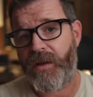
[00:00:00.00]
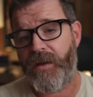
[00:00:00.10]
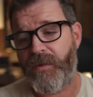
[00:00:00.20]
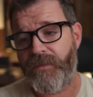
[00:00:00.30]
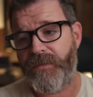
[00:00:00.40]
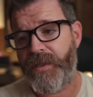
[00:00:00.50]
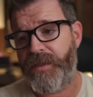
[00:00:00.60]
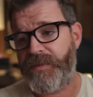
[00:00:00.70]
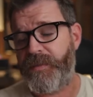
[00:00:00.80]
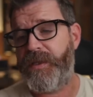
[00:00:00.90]
of the
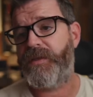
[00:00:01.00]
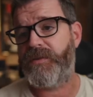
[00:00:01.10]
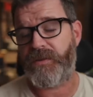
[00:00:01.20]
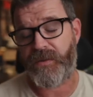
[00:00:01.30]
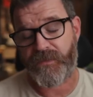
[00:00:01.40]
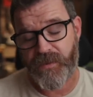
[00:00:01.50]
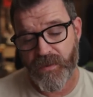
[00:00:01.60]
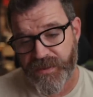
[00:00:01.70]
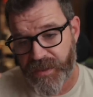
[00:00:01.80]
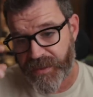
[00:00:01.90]
speakers or the floor
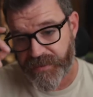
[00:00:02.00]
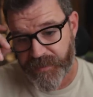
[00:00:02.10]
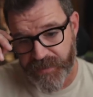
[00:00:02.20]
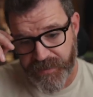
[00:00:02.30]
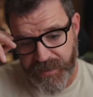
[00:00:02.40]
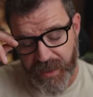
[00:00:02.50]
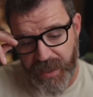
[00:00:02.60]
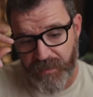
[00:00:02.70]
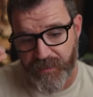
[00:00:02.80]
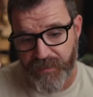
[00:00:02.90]
standing speakers that I
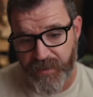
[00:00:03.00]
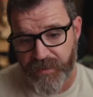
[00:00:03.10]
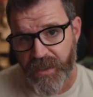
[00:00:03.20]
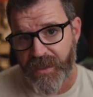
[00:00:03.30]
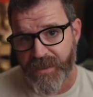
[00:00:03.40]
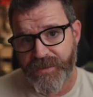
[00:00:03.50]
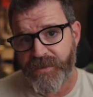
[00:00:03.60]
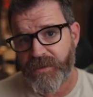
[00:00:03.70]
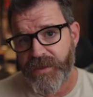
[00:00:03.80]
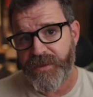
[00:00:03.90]
review
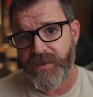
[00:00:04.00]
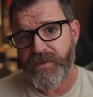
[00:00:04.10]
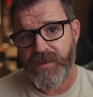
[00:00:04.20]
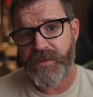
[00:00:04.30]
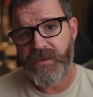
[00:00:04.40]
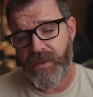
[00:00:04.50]
still could use a little